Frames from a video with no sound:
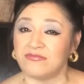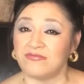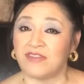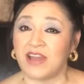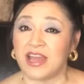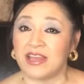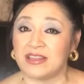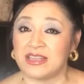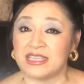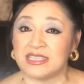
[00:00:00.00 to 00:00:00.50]

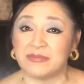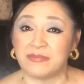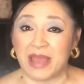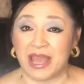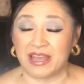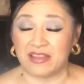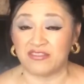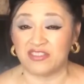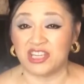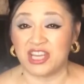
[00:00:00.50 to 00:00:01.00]
find this
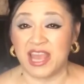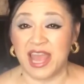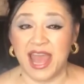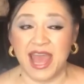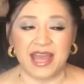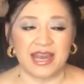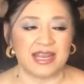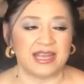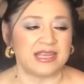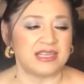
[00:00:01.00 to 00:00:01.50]
bag, if she
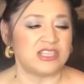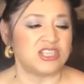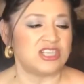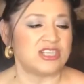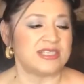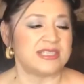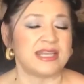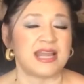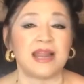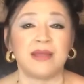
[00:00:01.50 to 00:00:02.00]
had it, and she
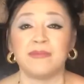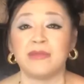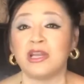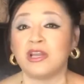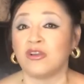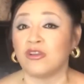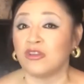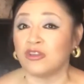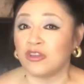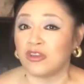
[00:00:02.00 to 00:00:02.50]
said, I'm going to
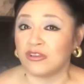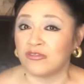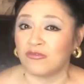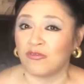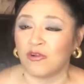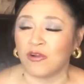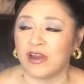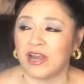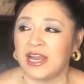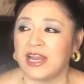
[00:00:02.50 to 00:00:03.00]
go look
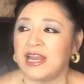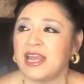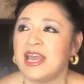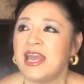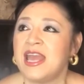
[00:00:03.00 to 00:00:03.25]
for it.